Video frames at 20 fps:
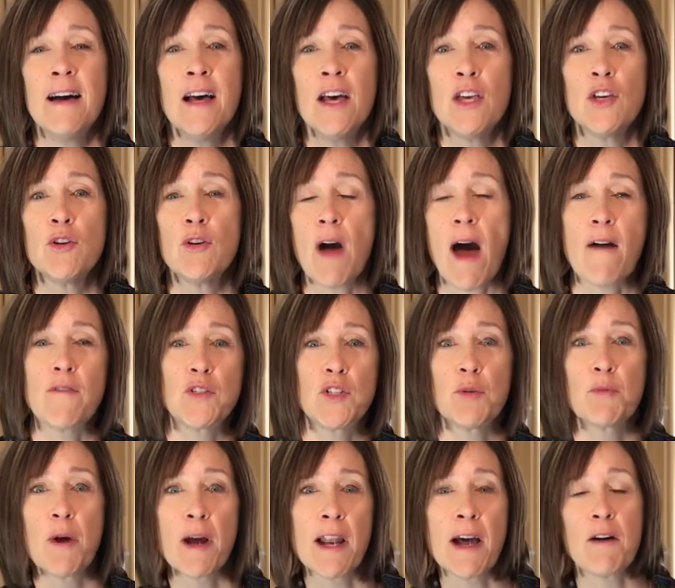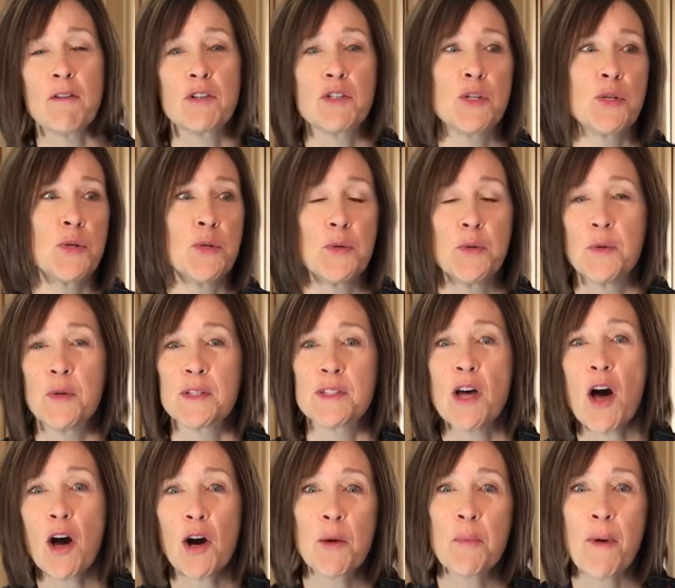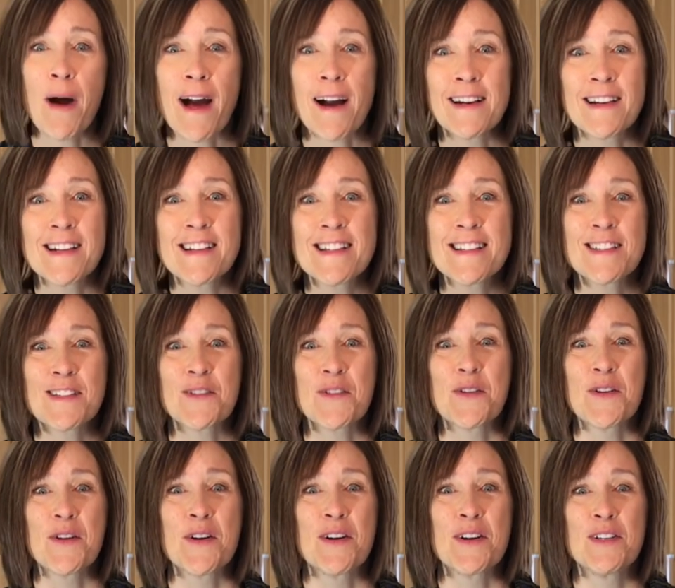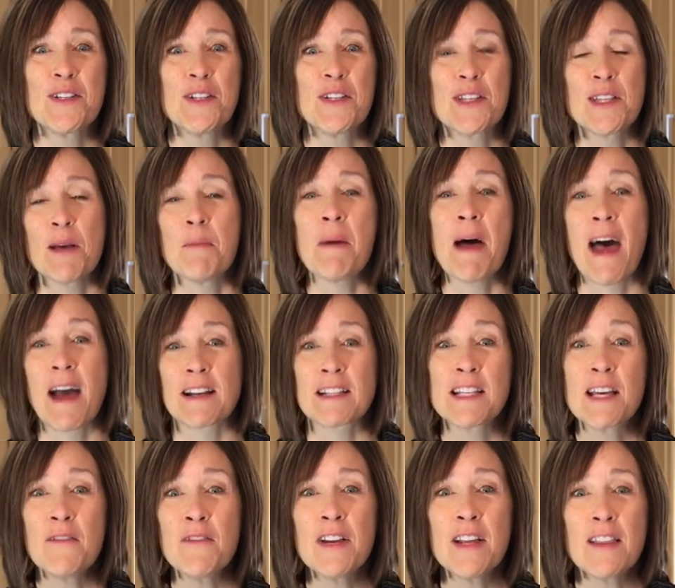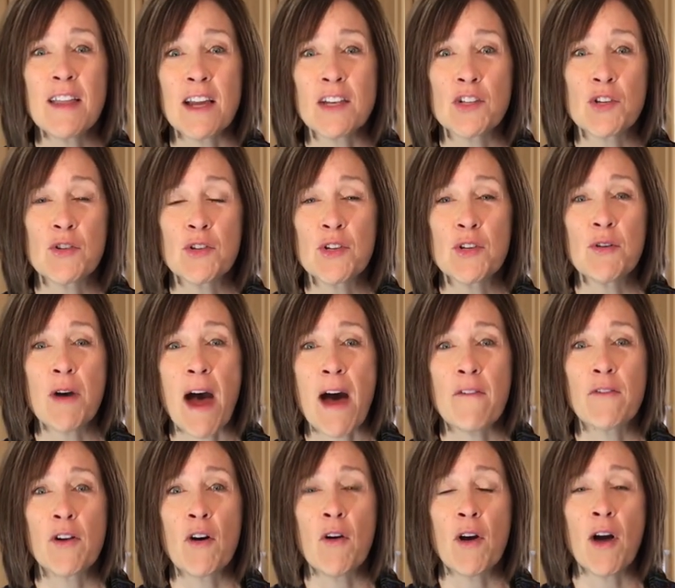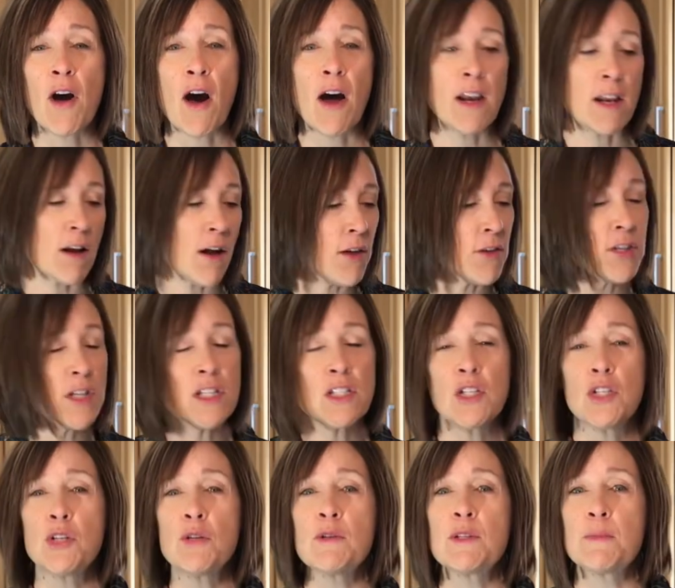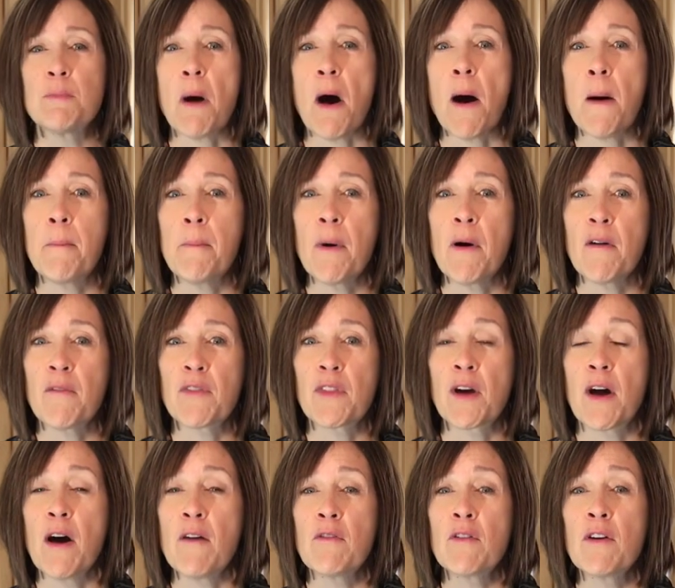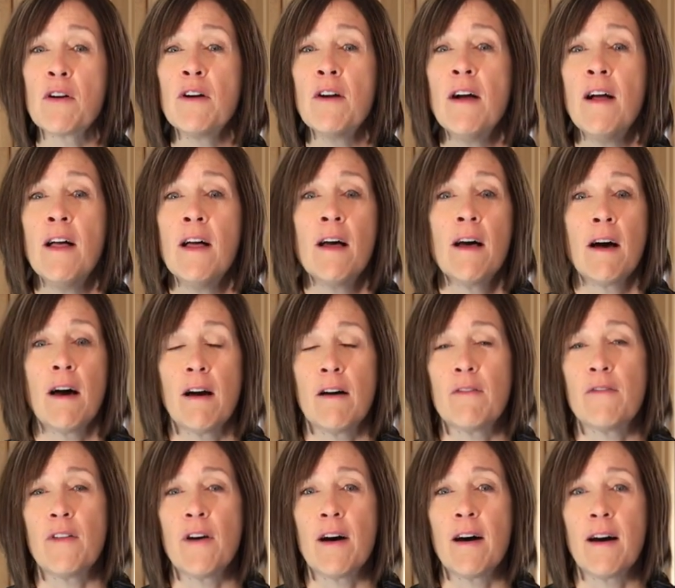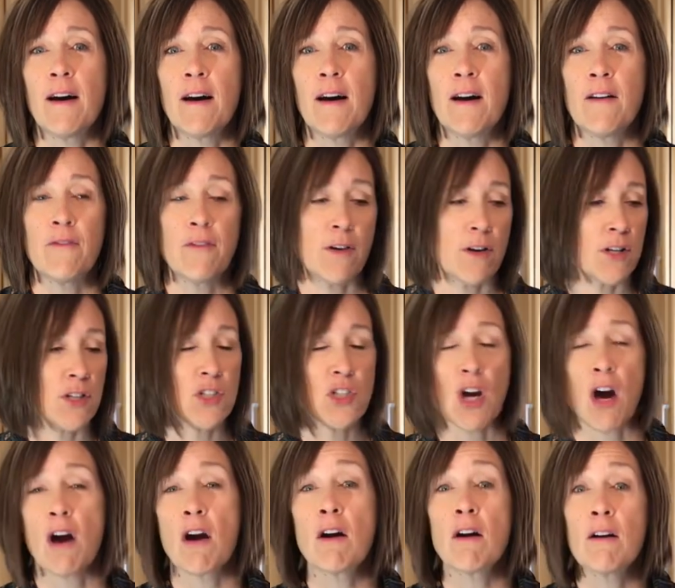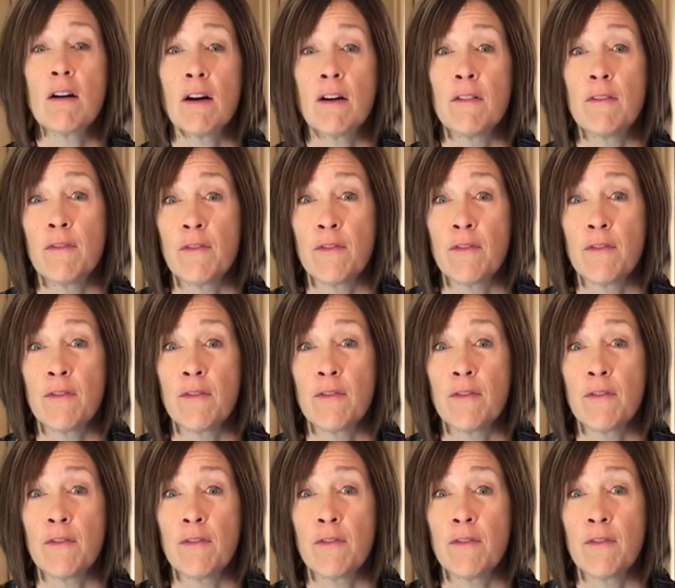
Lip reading: you have to run out to a soccer practice or some activity that you have going on, and all you need to do is pop off the cover of a jar of